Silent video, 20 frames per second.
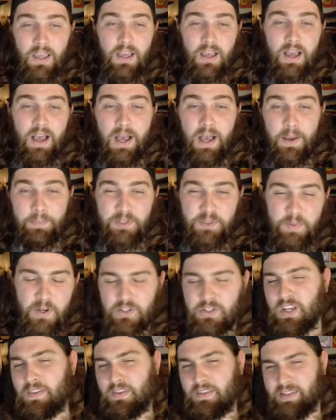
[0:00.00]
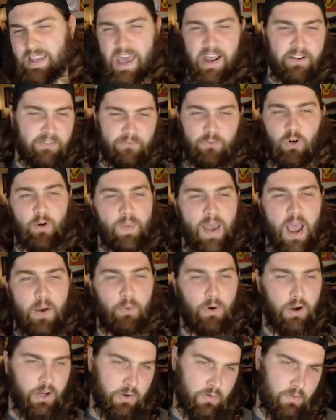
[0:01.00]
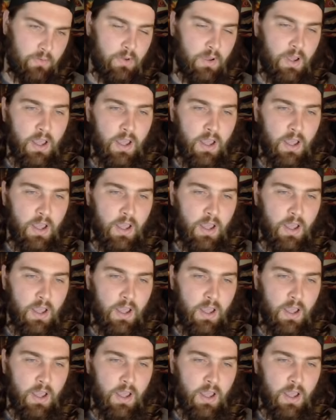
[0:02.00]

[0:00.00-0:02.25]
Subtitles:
especially in this kind of format where you